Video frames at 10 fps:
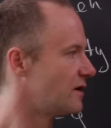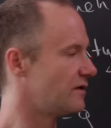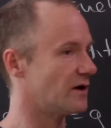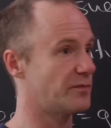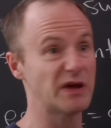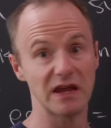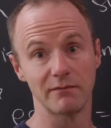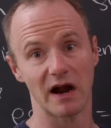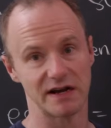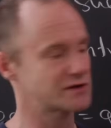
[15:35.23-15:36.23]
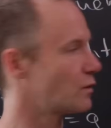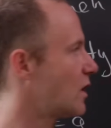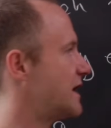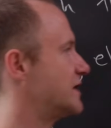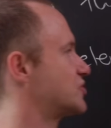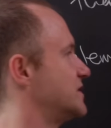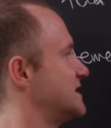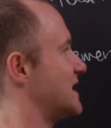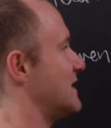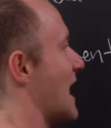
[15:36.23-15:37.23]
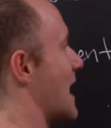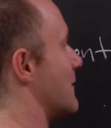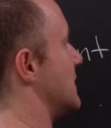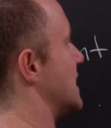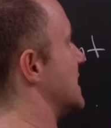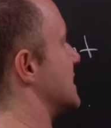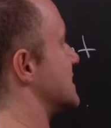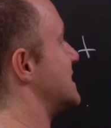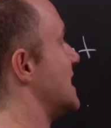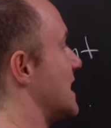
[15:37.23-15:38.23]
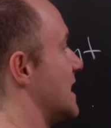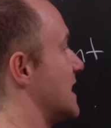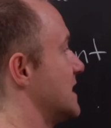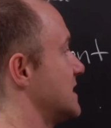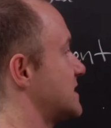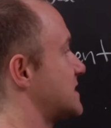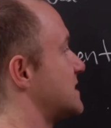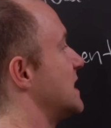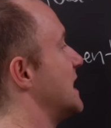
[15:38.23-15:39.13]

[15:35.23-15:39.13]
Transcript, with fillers: the p minus 1 entries, then that means this